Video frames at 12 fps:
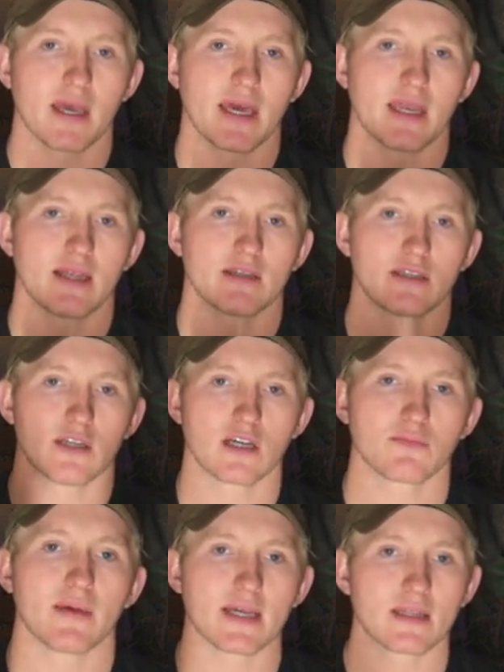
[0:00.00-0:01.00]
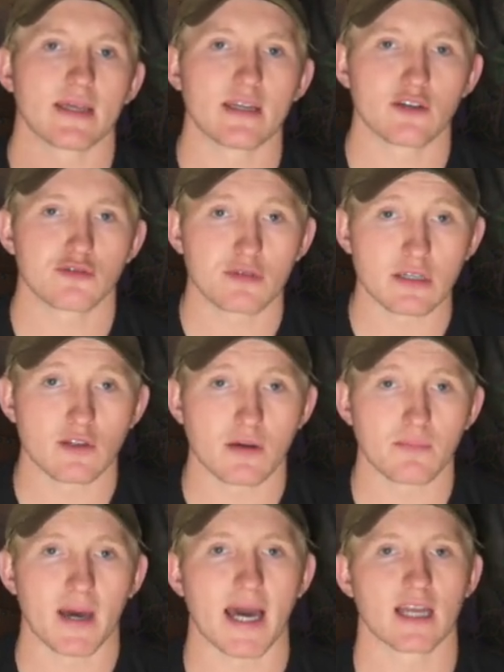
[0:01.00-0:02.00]
And it does make the industry
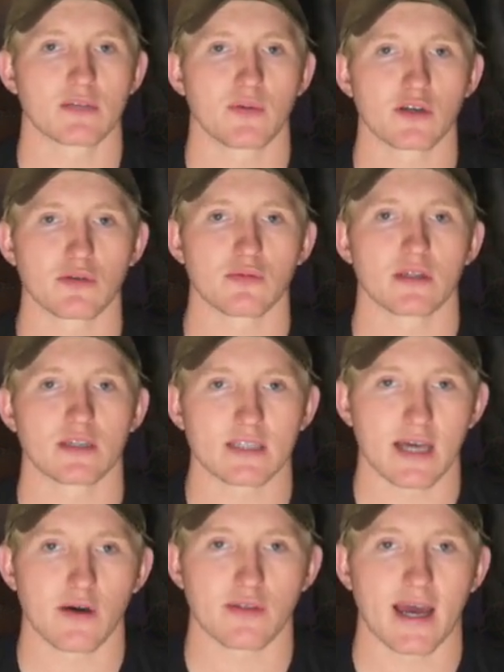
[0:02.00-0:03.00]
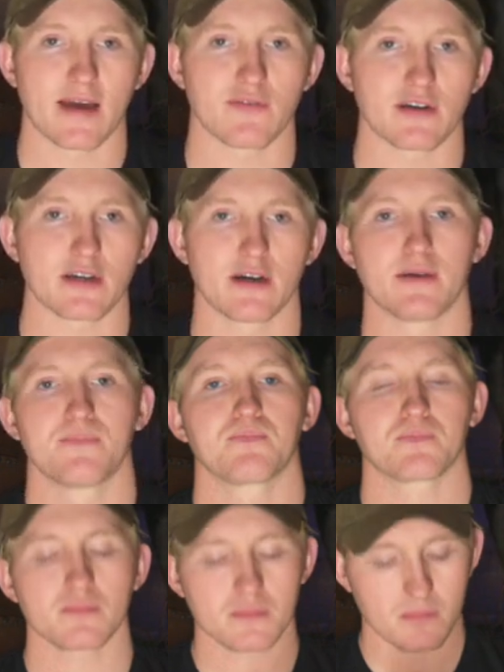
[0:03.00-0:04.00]
look bad, especially within South Africa.
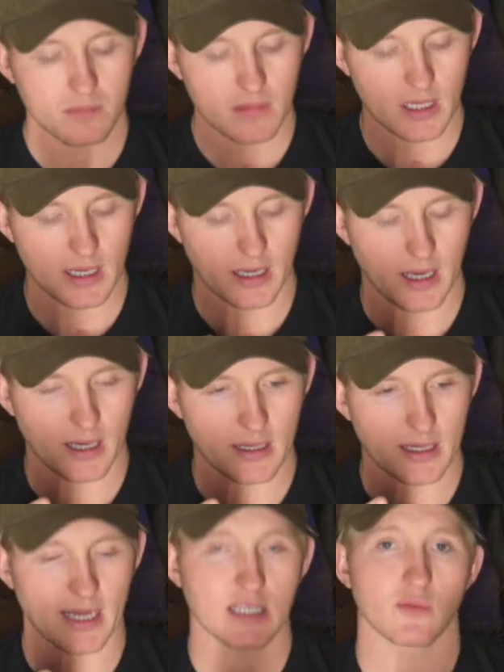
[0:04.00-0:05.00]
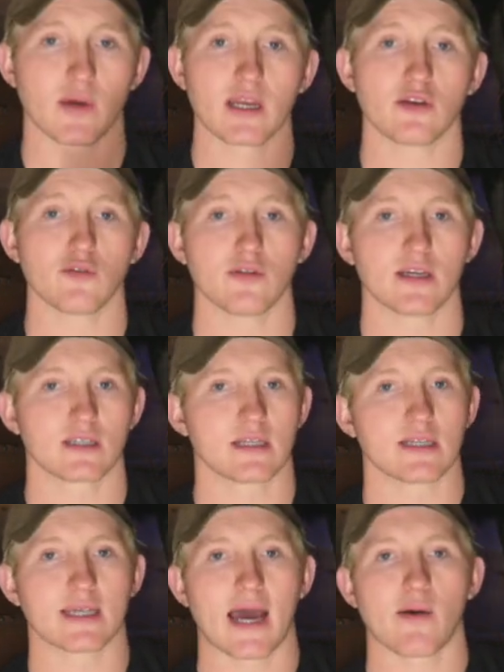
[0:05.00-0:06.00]
Guys, the way to do this
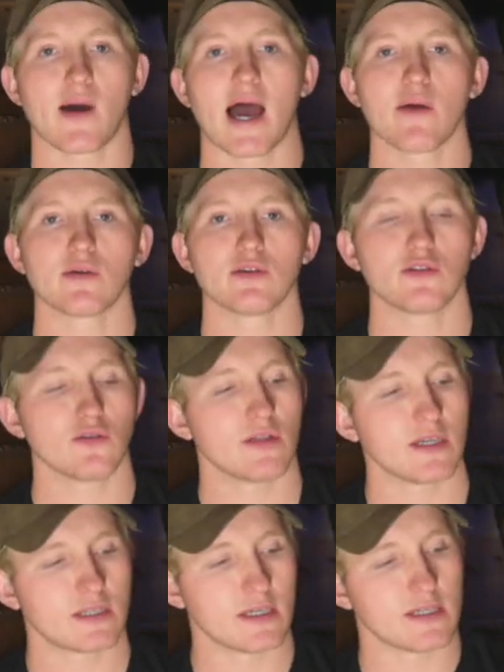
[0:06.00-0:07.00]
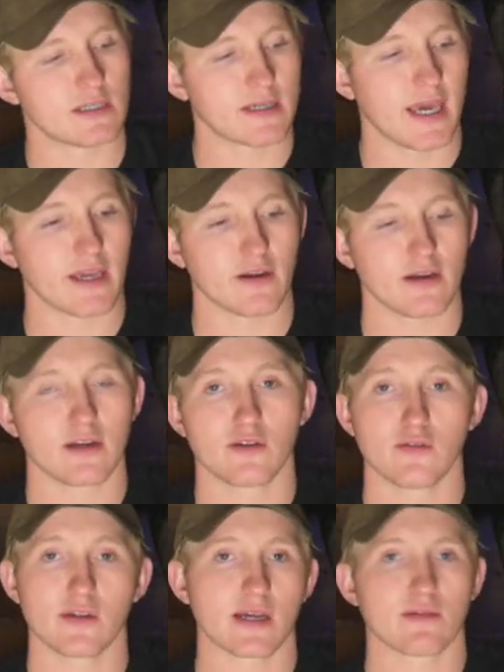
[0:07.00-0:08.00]
is how I would do this is, okay, you're going to
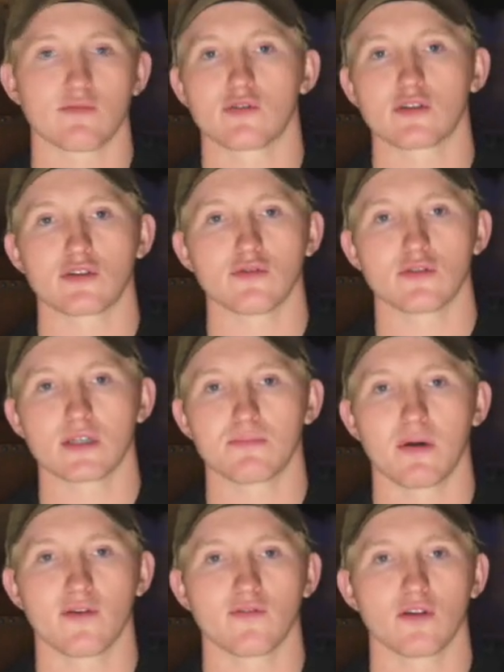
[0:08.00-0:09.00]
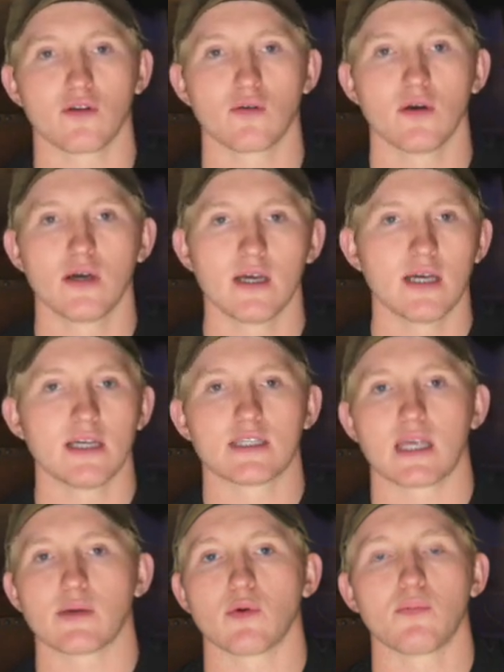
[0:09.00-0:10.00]
do like, we'll just use this buffalo
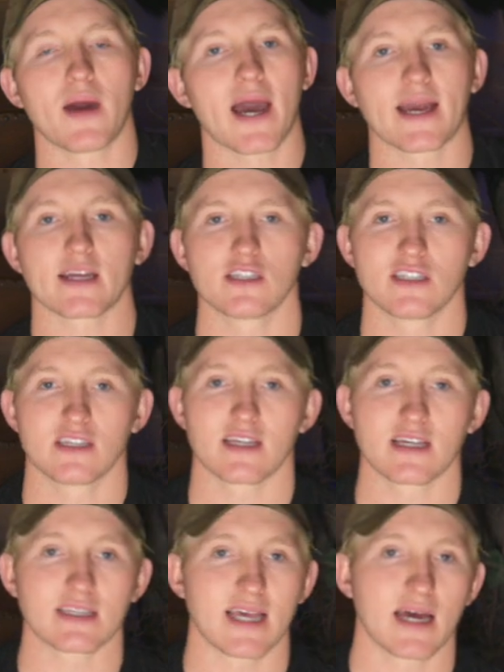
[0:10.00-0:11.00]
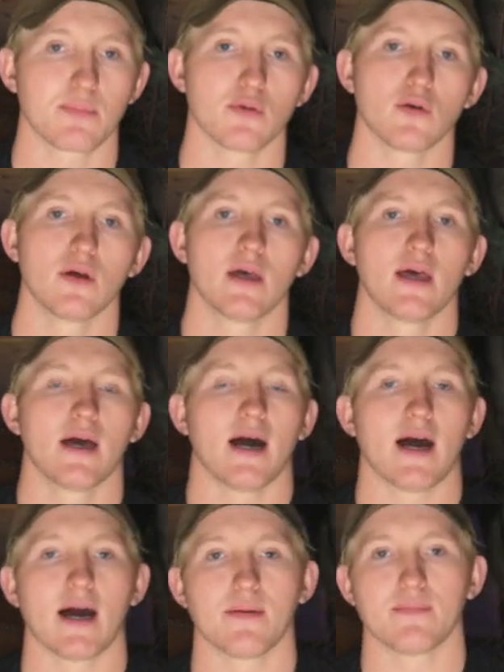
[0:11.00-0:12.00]
sable package as an example.
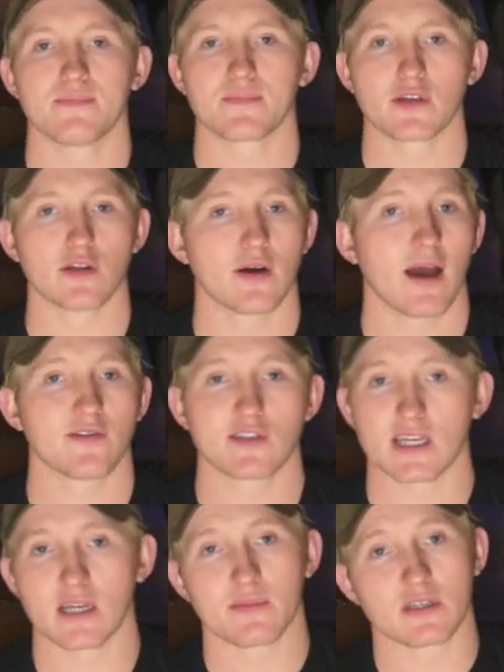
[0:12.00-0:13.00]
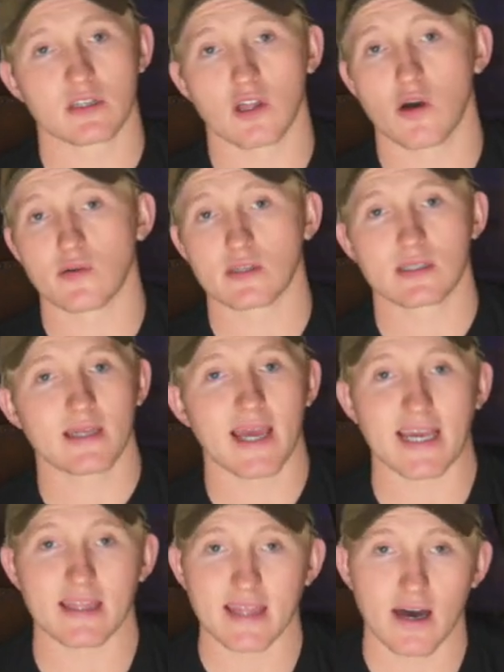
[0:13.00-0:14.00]
You know, I've seen them as low as
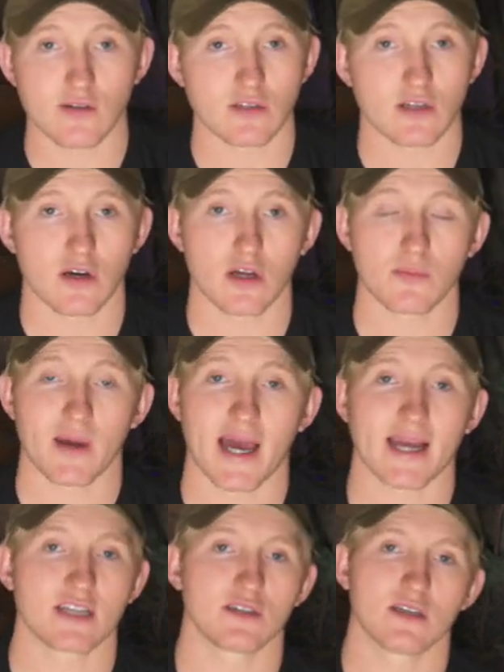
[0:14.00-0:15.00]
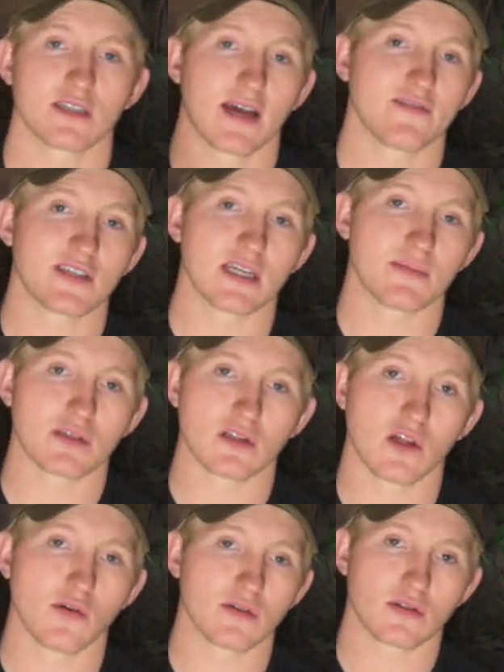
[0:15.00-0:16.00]
$8,000 packages. I've seen them as
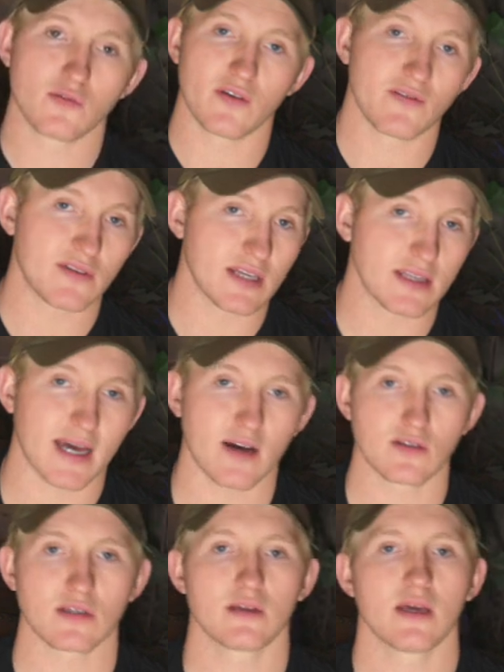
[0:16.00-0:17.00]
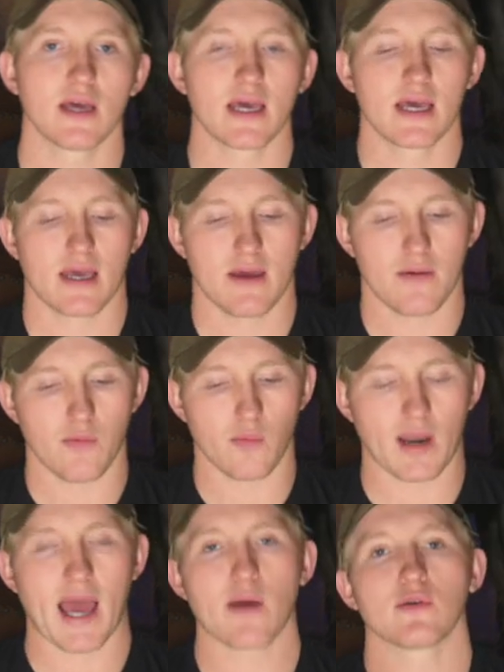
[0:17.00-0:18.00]
low as $15,000.
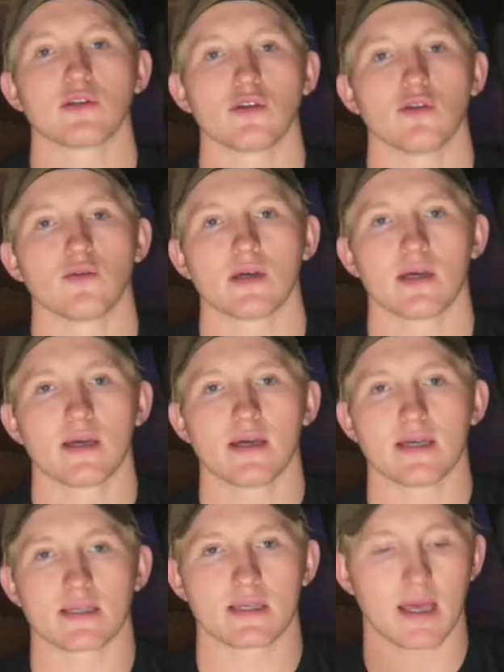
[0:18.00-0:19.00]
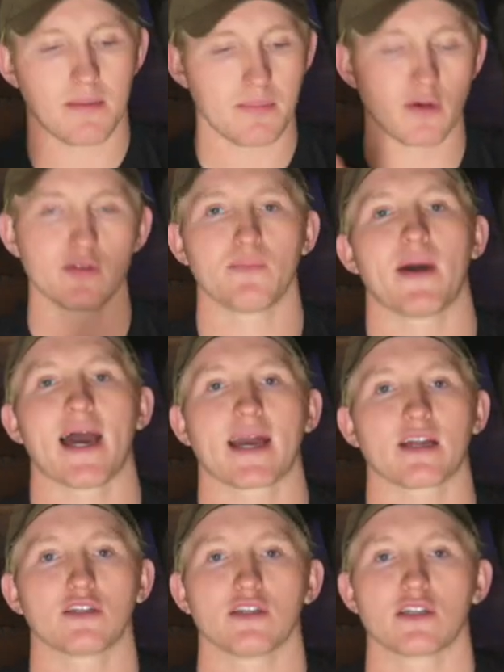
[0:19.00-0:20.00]
What I would do is build the
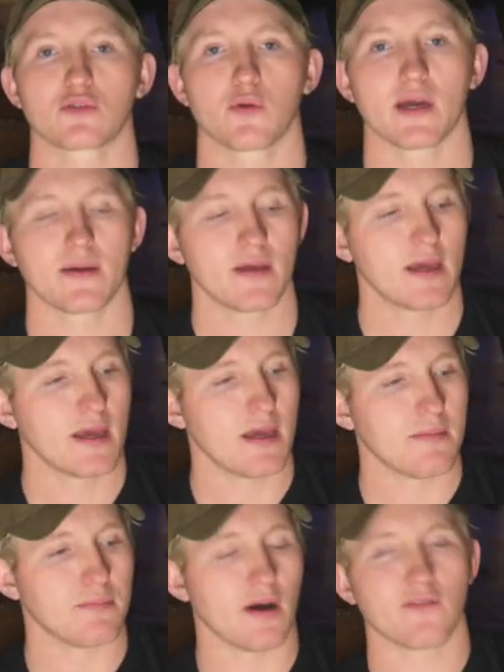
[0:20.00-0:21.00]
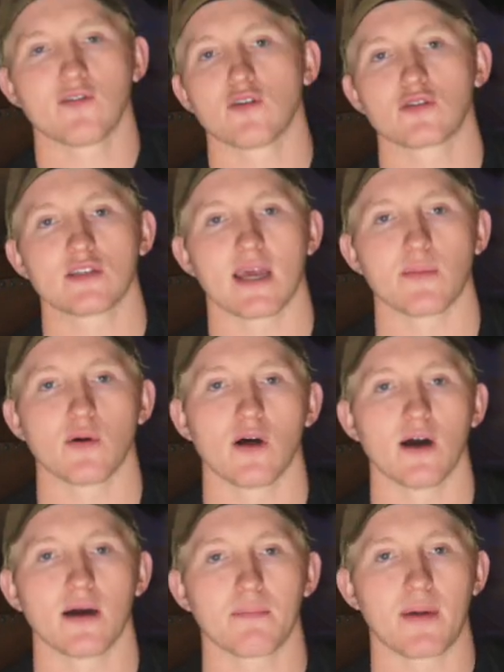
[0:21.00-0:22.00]
package this way. Buffalo sable
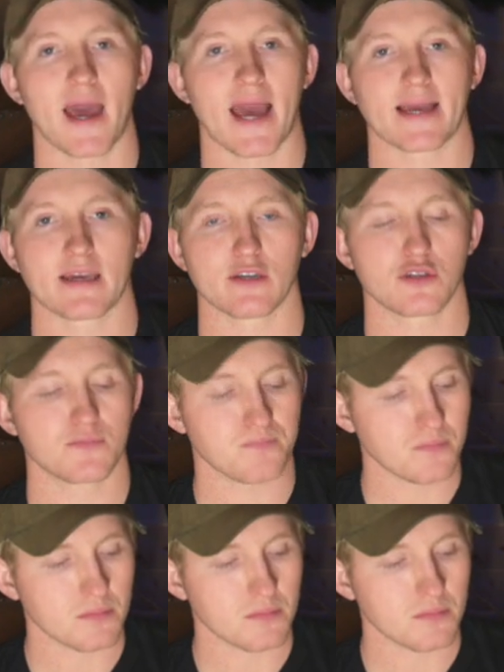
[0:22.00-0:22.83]
hunt package.